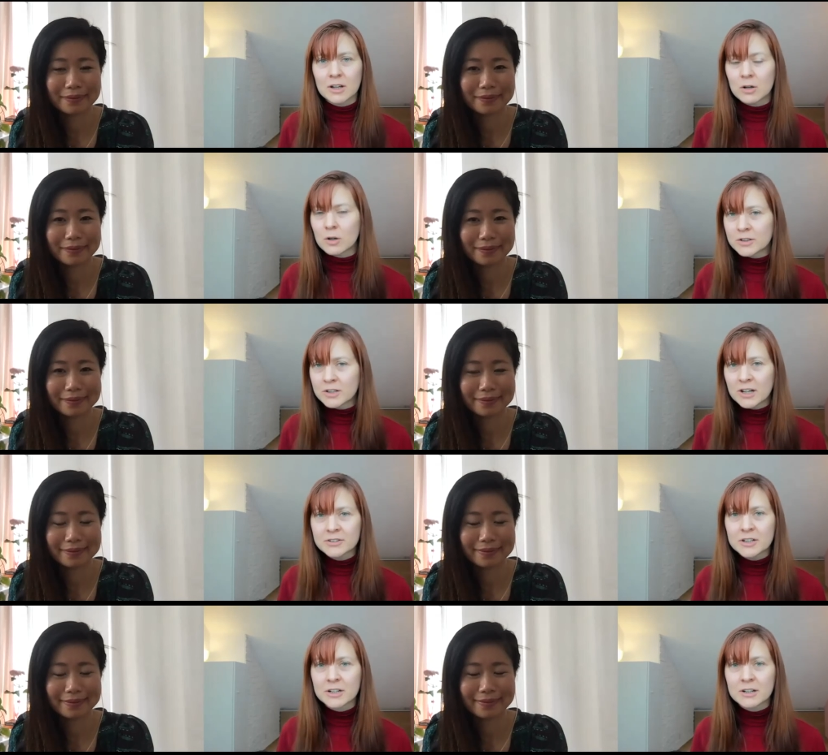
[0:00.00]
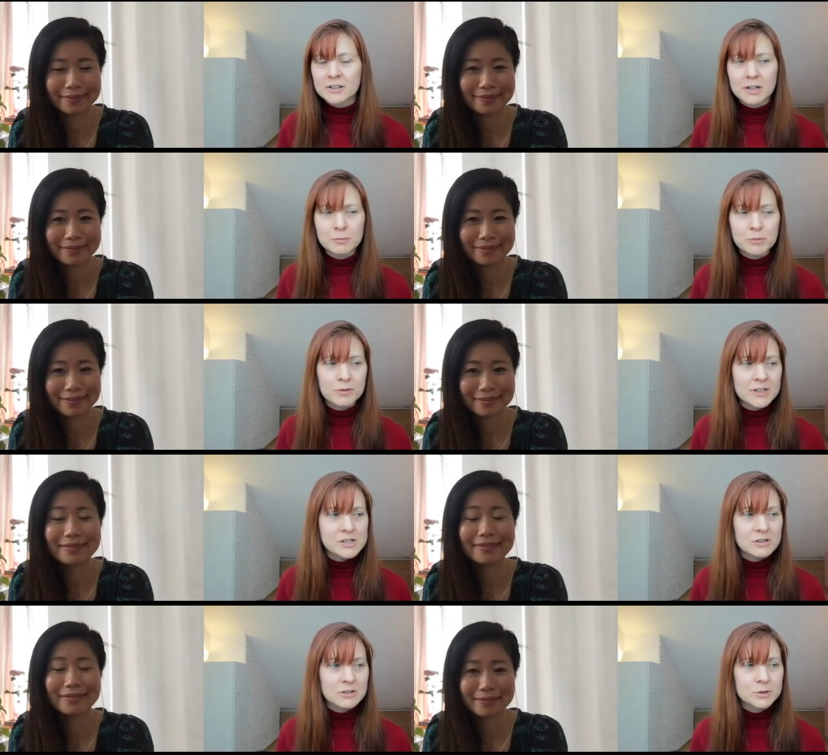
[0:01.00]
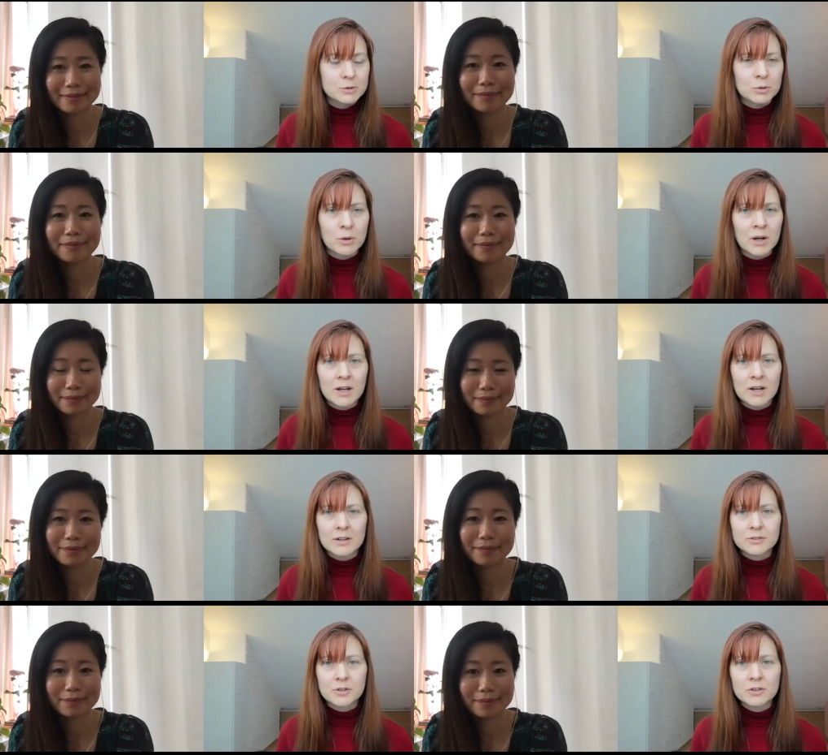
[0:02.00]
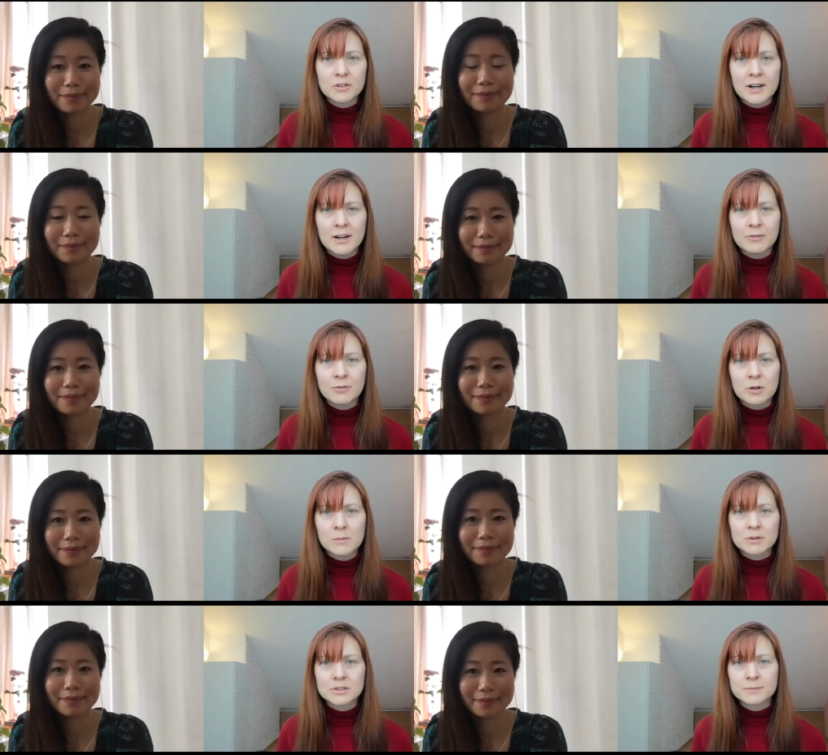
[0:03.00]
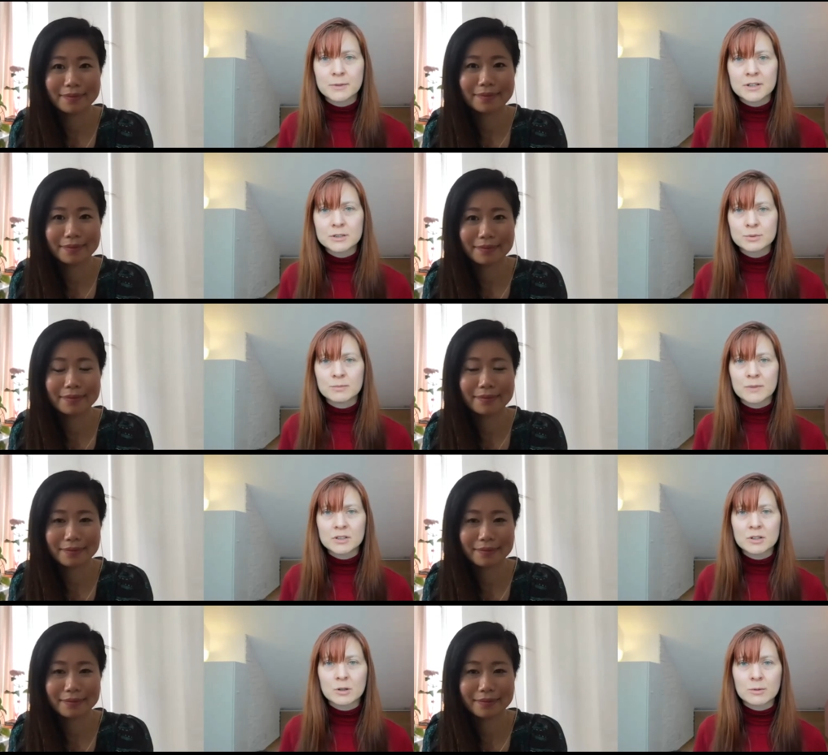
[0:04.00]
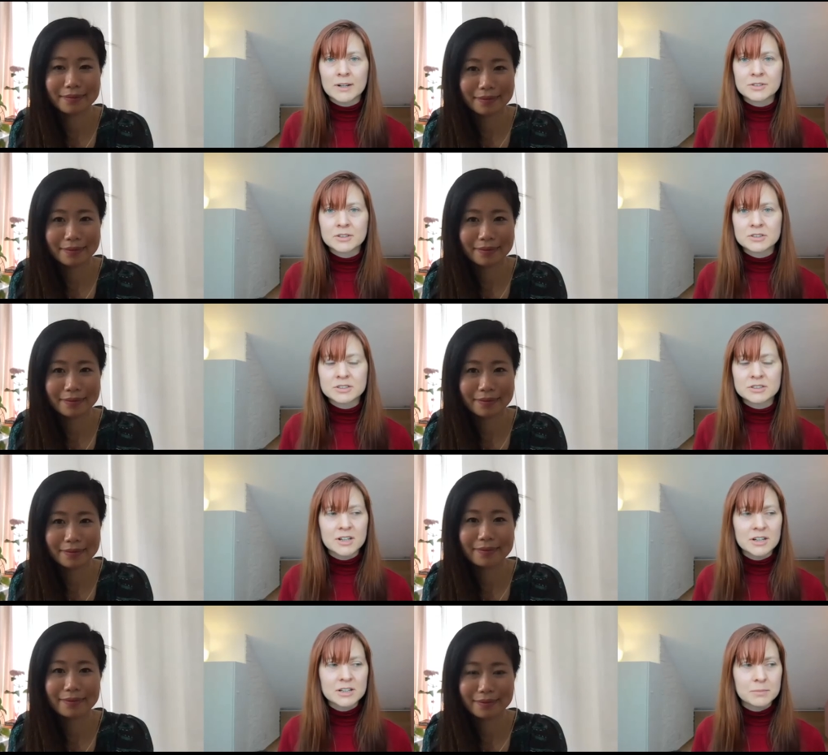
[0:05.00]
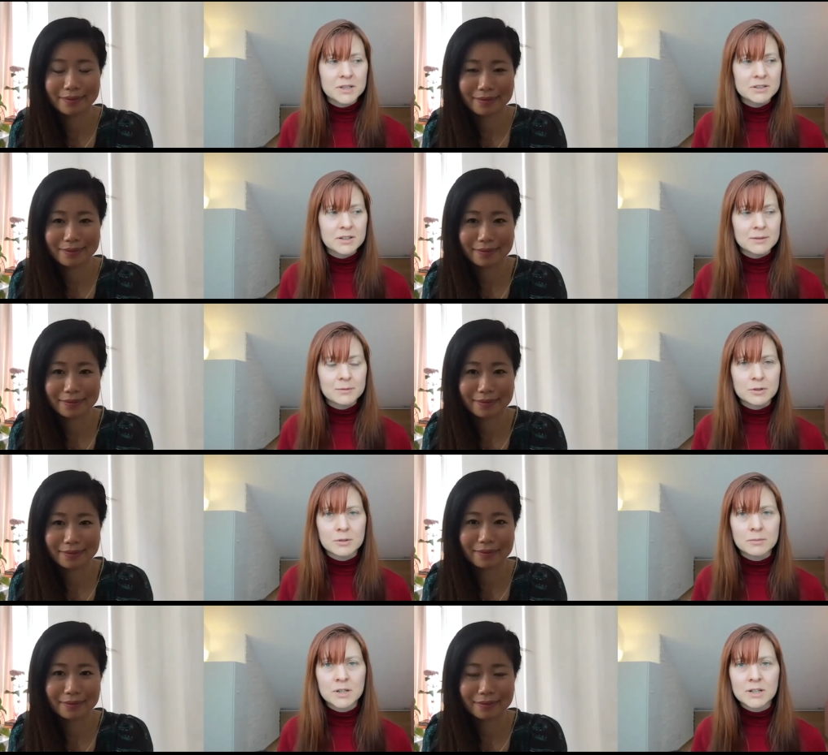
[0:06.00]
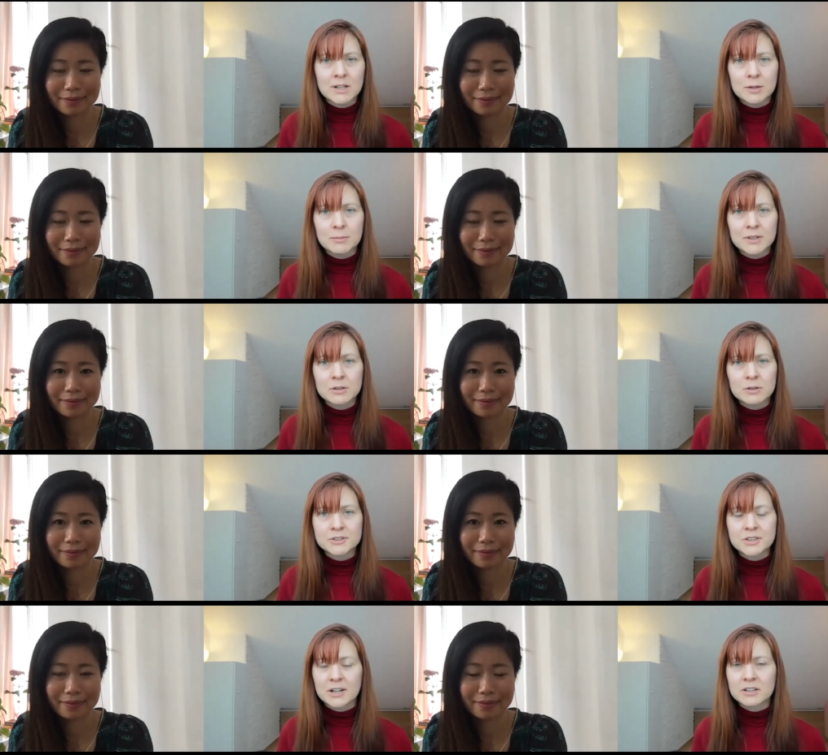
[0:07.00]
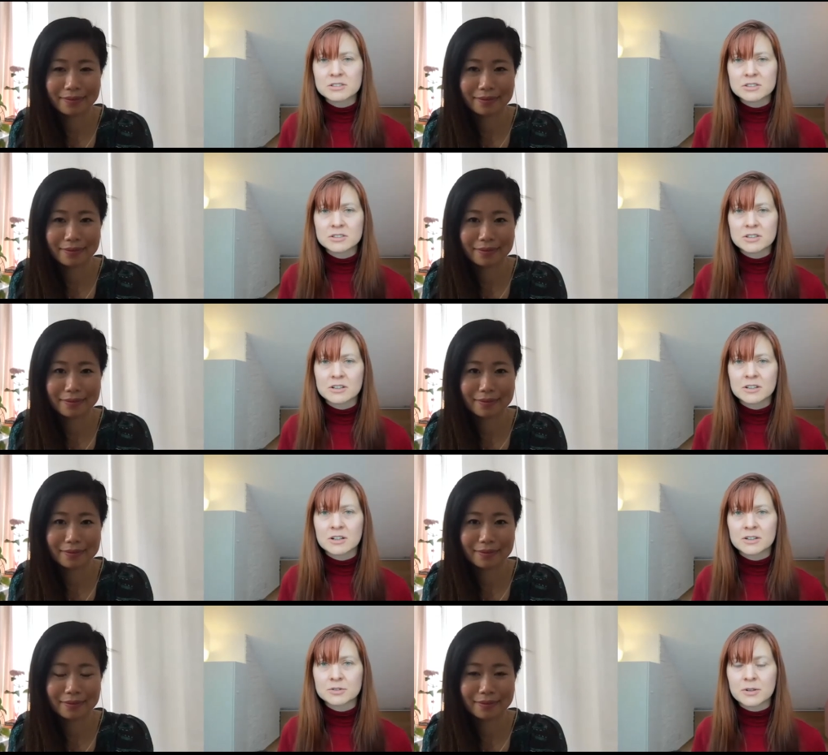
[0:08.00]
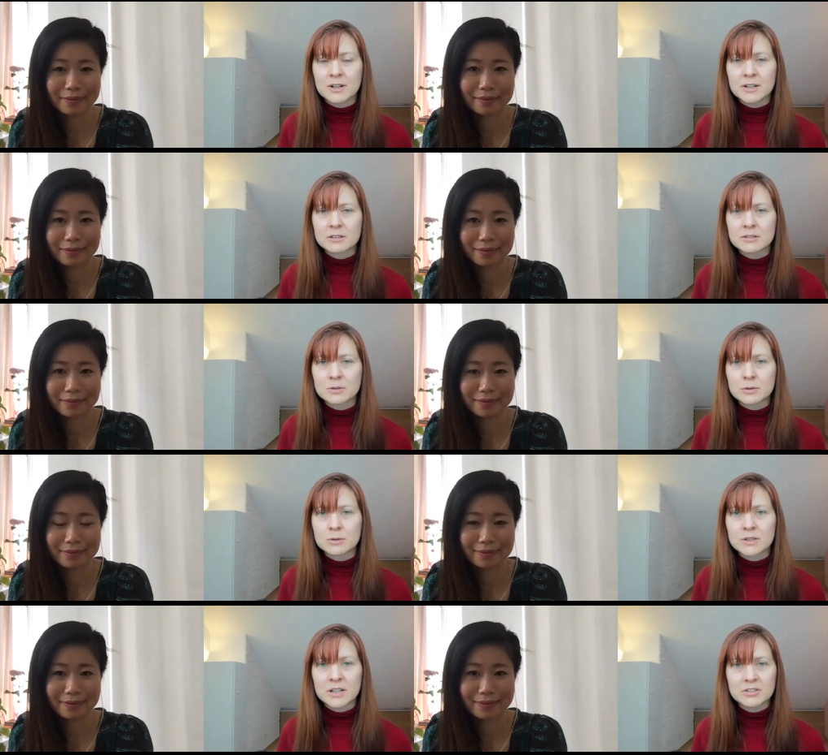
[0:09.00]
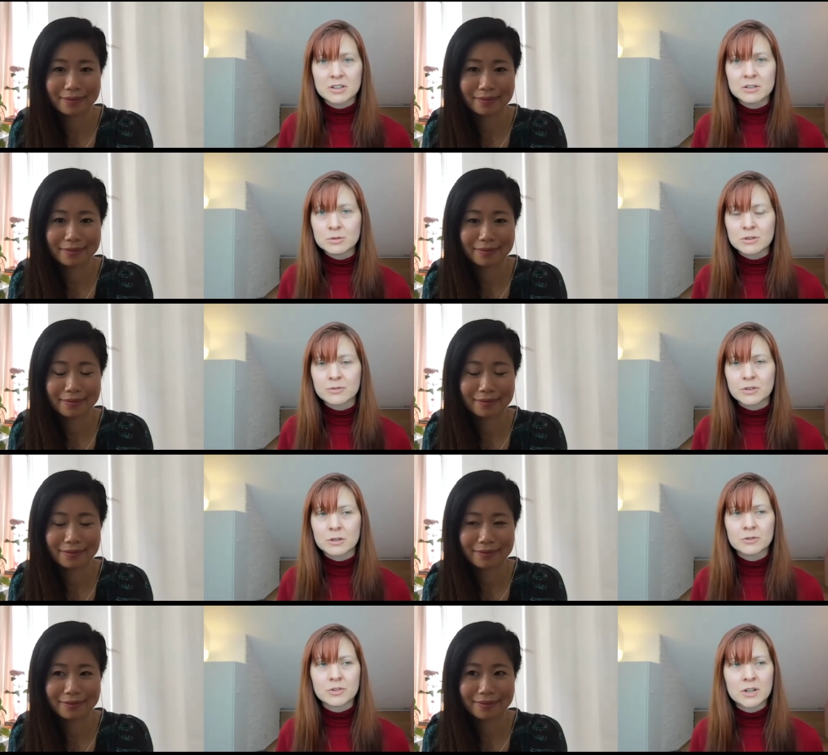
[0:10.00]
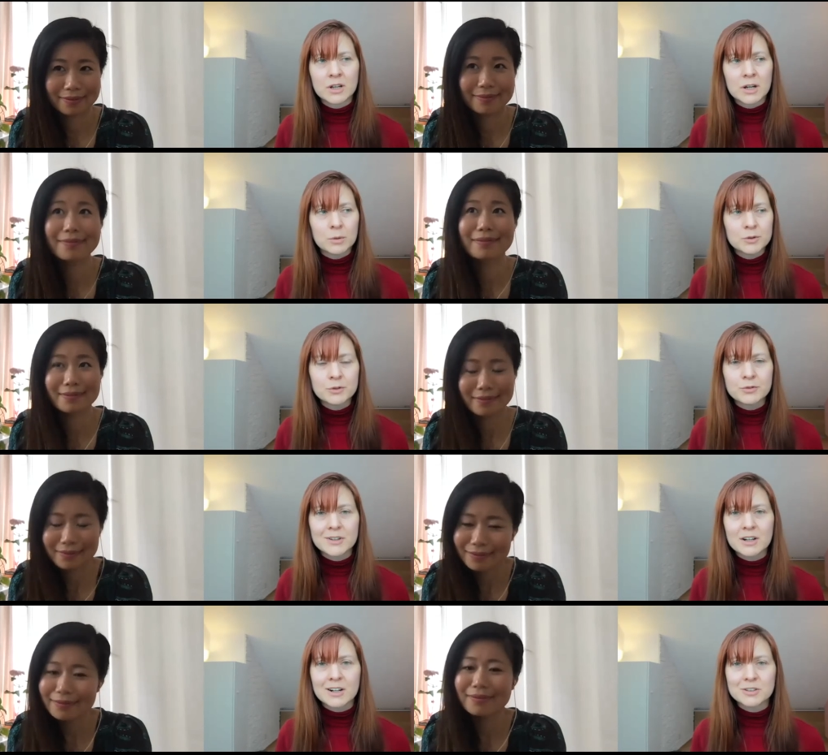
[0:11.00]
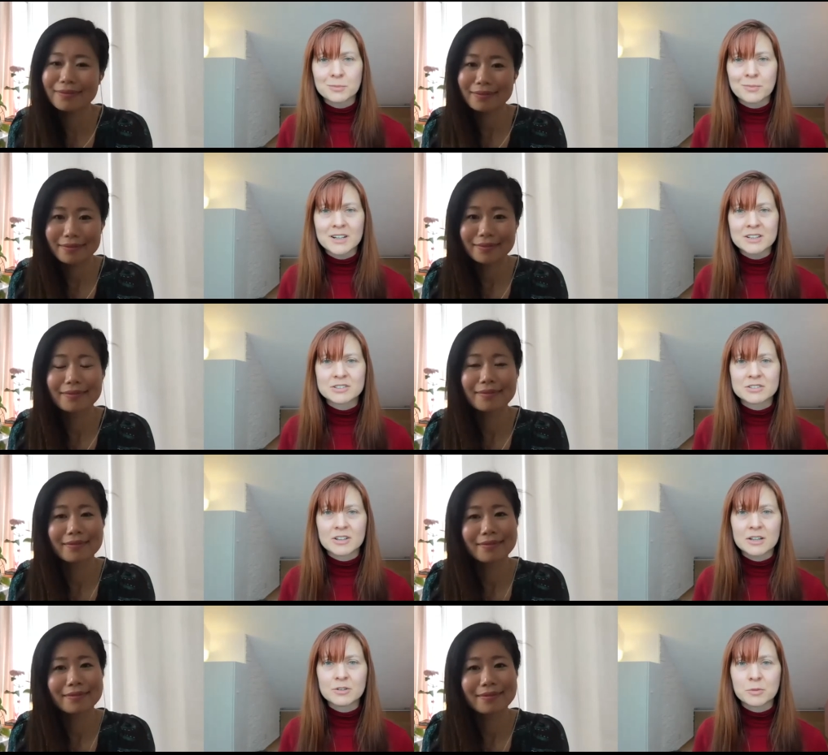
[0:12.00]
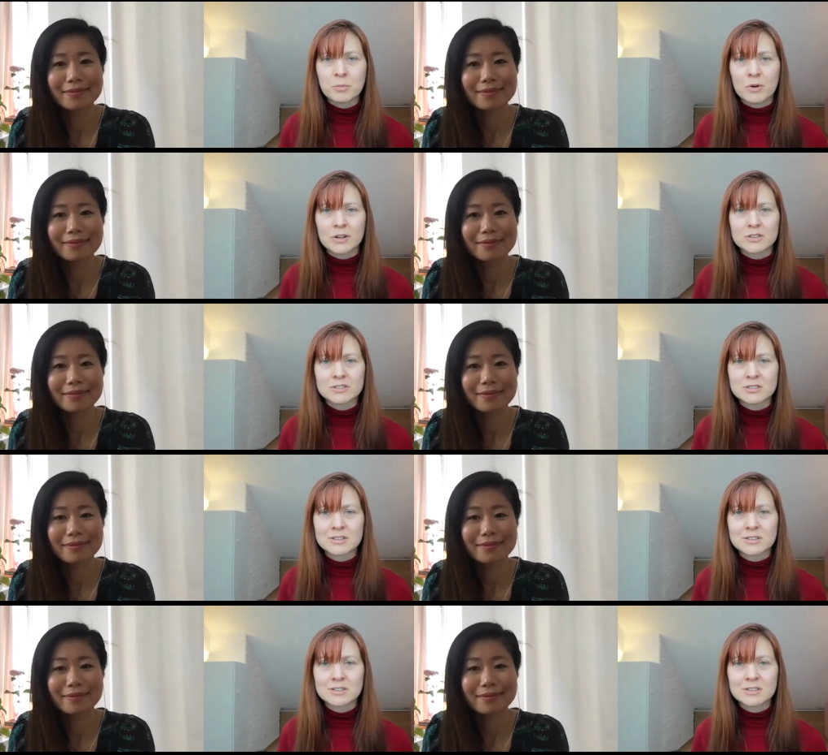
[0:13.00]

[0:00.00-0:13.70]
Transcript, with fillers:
Speaker 1: all the other young professionals who don't have formal experience with medical writing just yet, but come from medical sciences and are trying to get into the field, what do you think are the best entry points?